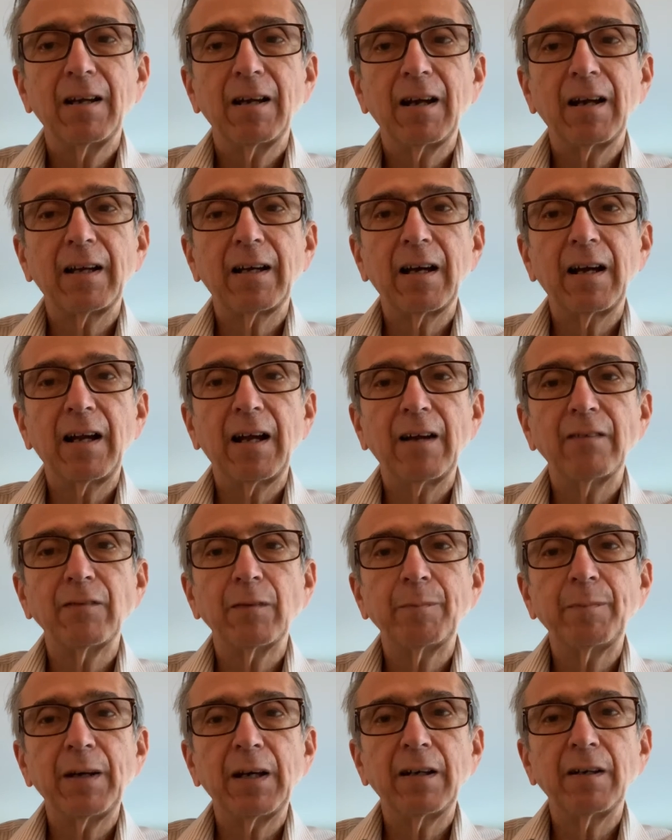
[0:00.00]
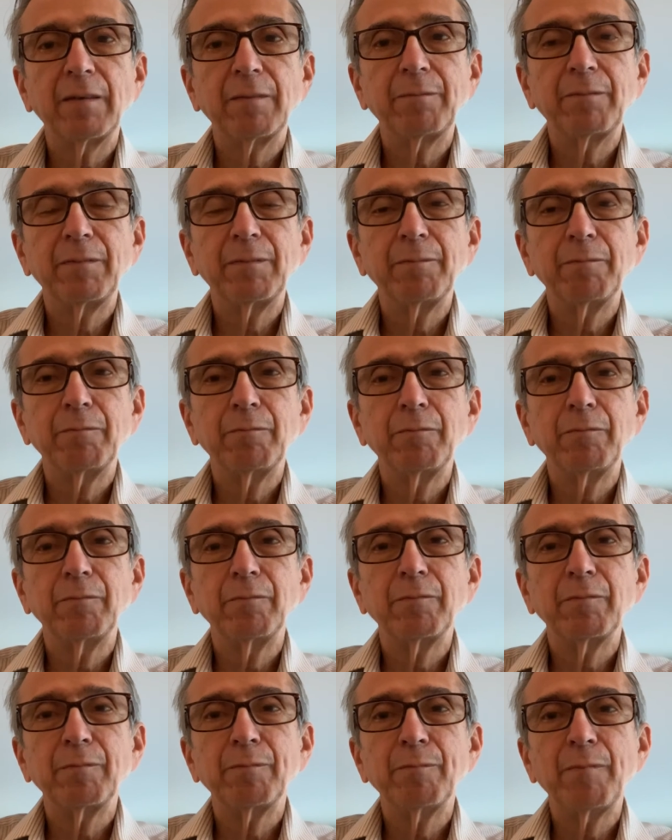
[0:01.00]
I got to have a better
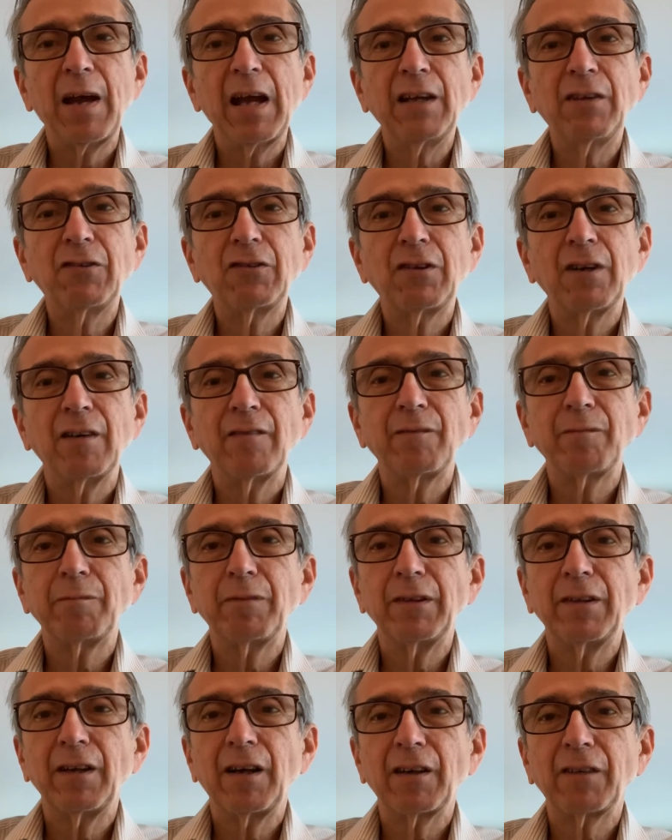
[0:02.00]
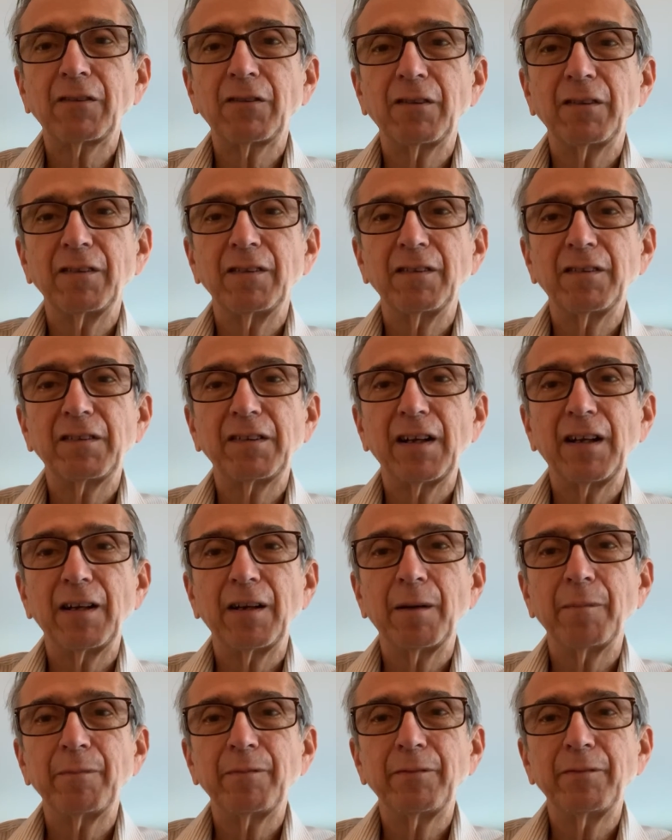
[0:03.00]
makeshift production
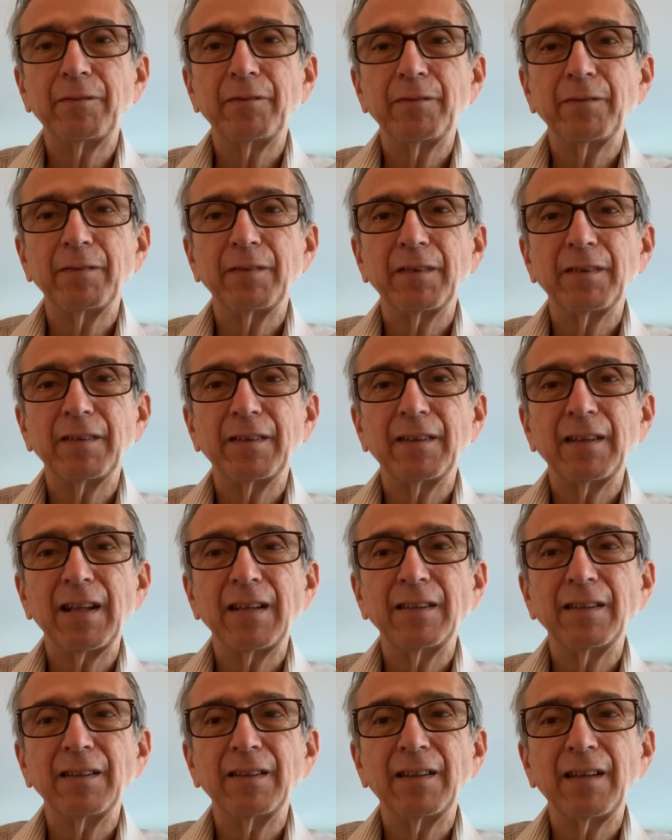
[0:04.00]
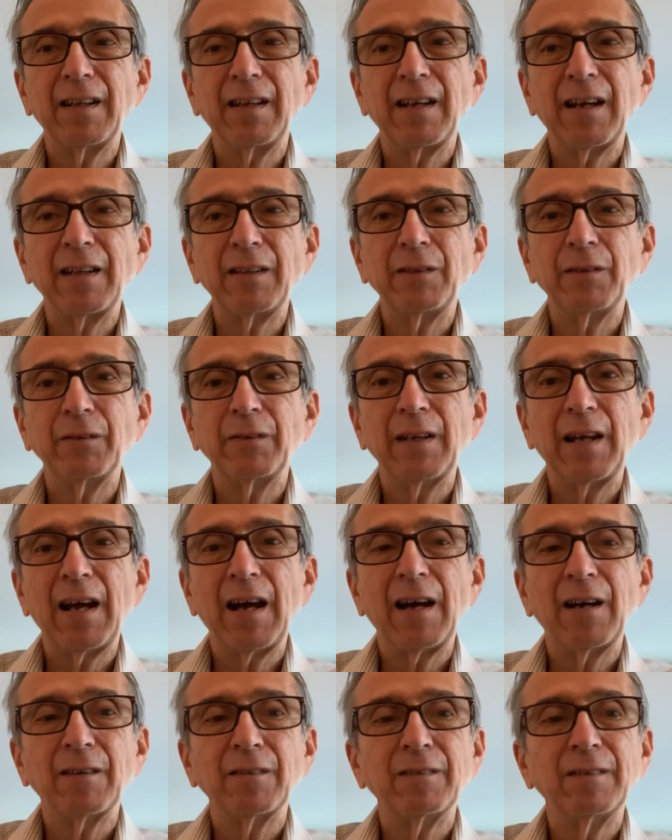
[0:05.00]
setup than I do
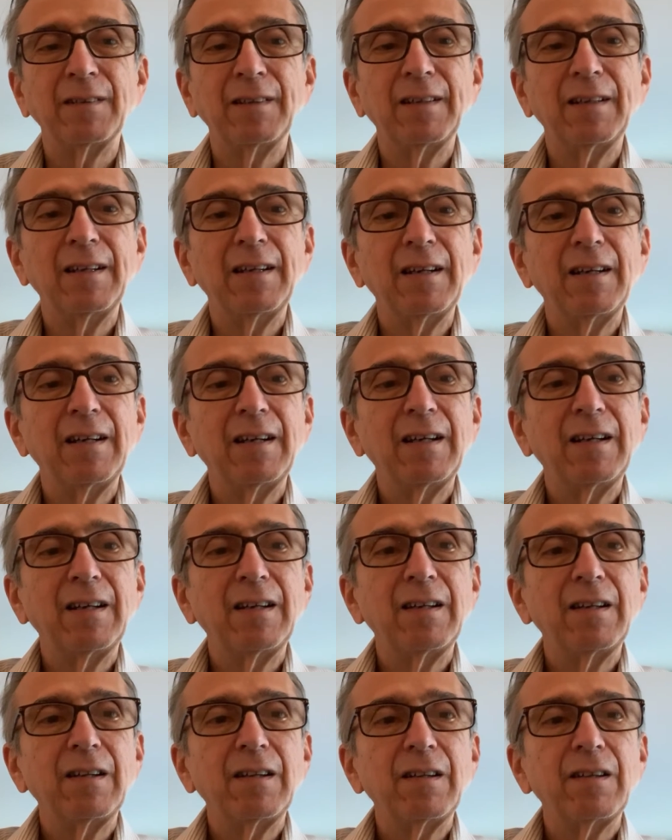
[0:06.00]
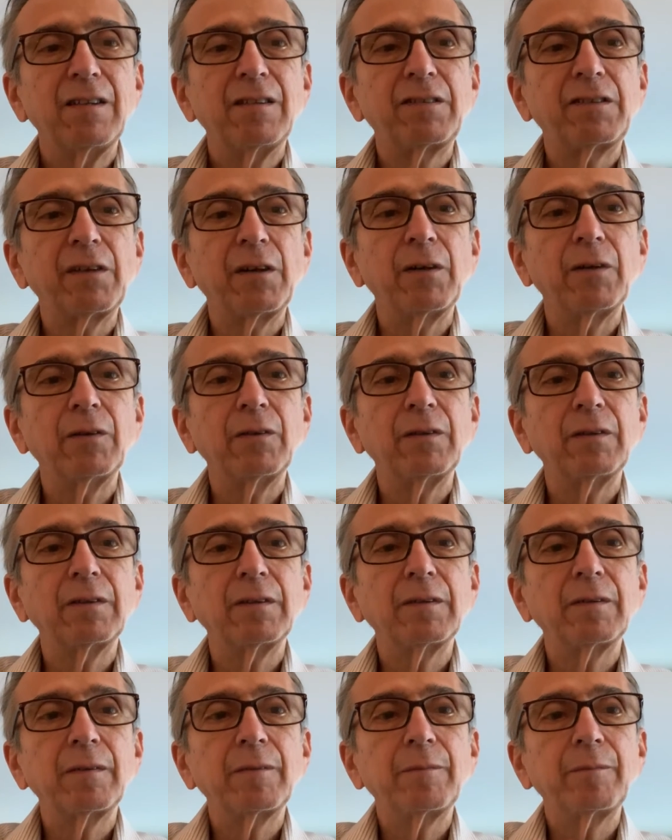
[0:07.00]
now.
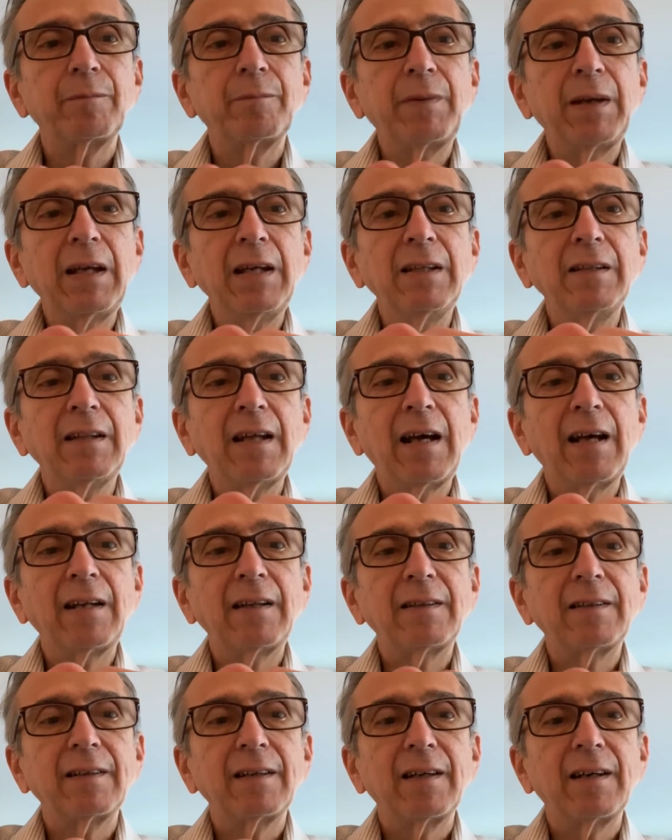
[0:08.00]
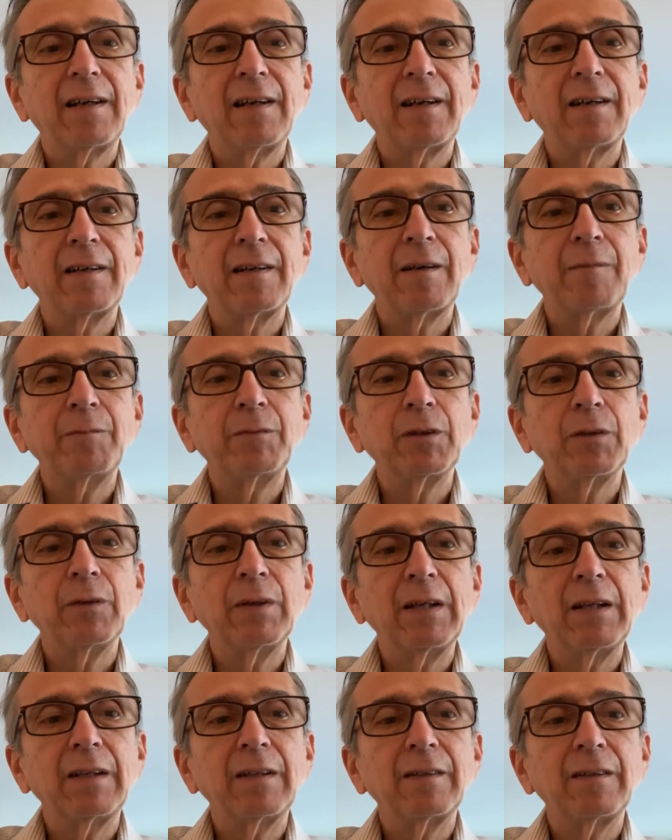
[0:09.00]
So being that I'm
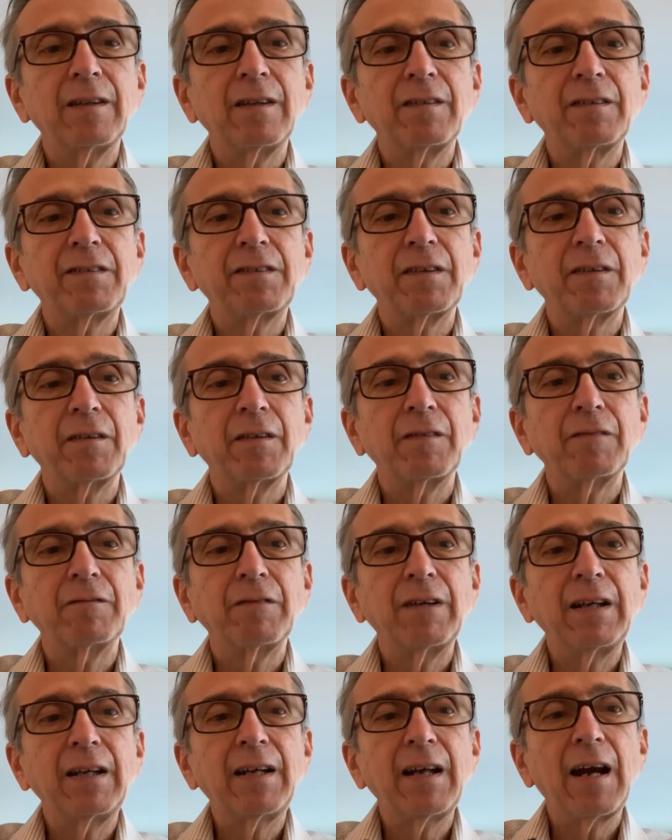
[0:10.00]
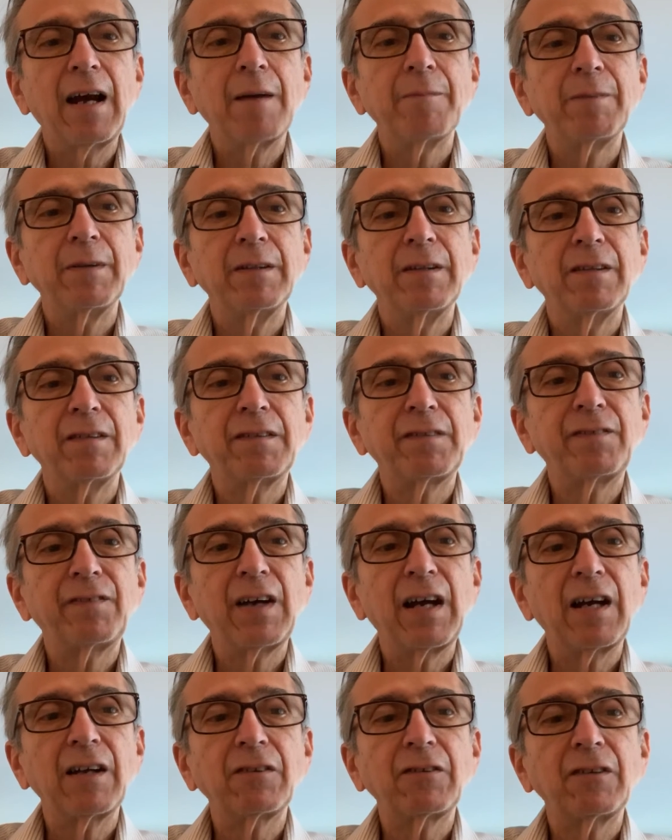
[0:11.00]
doing this recap in this
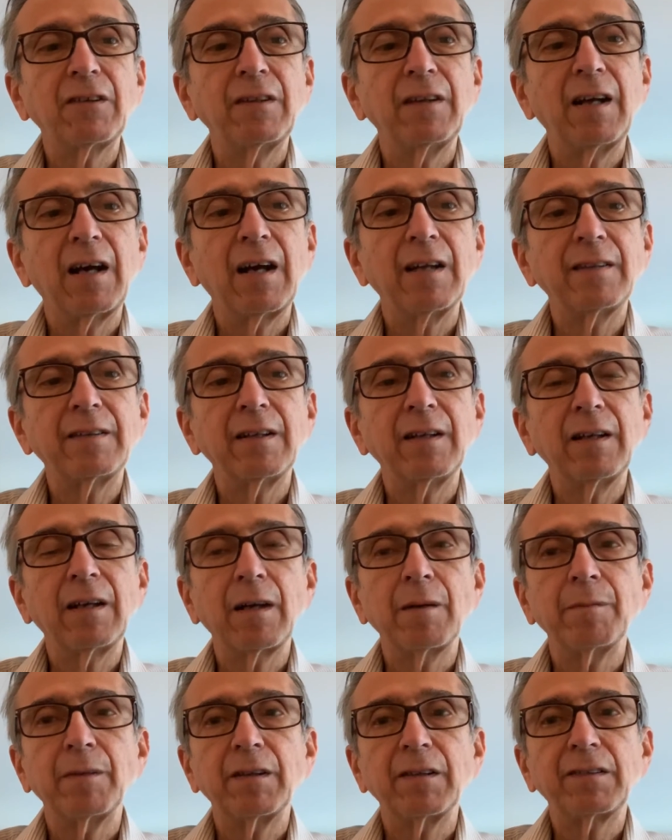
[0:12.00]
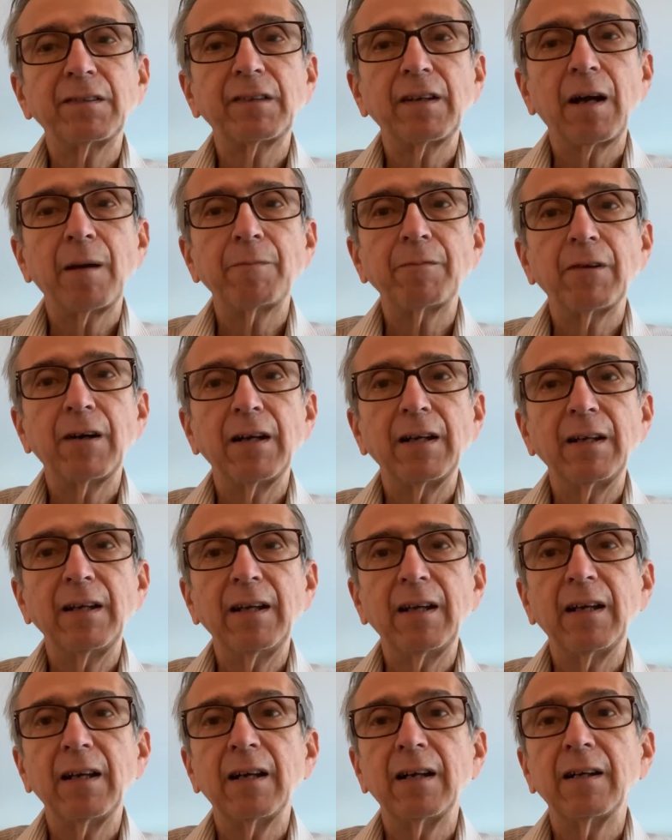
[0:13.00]
fashion, I think I'm going to stop right
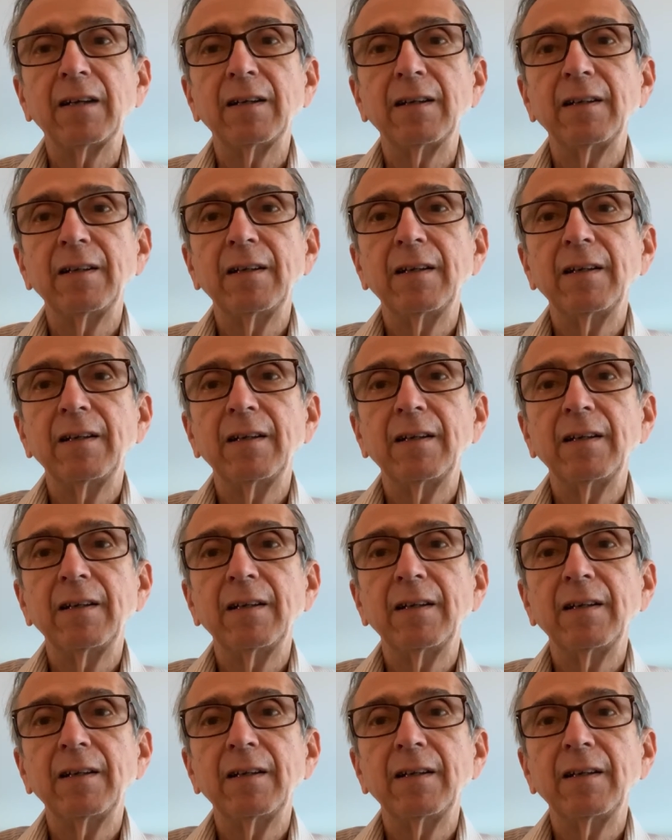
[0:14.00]
here.